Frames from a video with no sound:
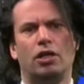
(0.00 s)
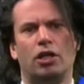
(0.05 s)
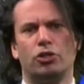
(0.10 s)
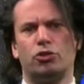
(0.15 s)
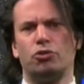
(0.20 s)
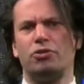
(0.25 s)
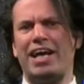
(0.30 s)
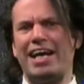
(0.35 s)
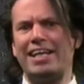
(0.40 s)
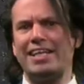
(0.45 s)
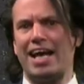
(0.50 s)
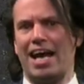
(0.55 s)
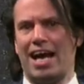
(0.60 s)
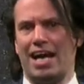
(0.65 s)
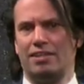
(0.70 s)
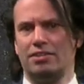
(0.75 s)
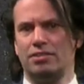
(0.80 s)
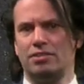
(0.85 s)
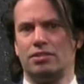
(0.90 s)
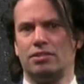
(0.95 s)
To that
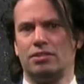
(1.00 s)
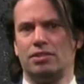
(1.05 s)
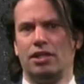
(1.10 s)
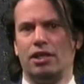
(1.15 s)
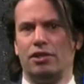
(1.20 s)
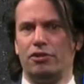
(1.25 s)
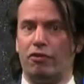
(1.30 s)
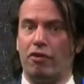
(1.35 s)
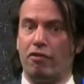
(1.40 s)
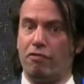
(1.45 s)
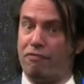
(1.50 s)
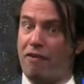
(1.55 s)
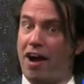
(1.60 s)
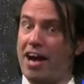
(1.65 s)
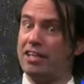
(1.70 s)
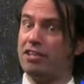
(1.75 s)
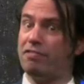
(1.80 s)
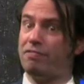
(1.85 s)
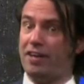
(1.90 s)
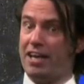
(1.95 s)
end, the
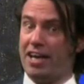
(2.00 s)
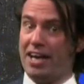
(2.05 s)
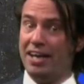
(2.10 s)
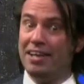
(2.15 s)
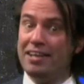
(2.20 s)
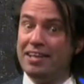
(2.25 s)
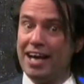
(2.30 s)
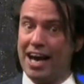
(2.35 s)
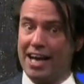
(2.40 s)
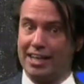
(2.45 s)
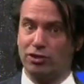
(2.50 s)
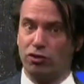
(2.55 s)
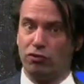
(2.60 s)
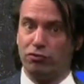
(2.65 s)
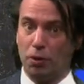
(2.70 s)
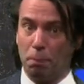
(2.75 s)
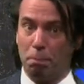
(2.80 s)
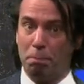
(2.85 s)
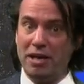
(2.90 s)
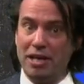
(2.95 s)
refractive index of
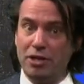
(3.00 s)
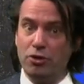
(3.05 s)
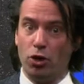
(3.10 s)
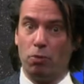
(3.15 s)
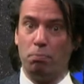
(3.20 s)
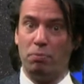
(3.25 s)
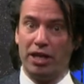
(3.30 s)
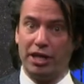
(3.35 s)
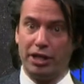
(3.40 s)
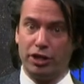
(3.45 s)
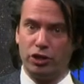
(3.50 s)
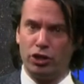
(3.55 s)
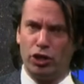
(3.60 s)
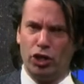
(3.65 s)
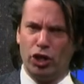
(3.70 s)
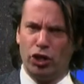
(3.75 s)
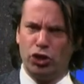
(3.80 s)
the p-dope layer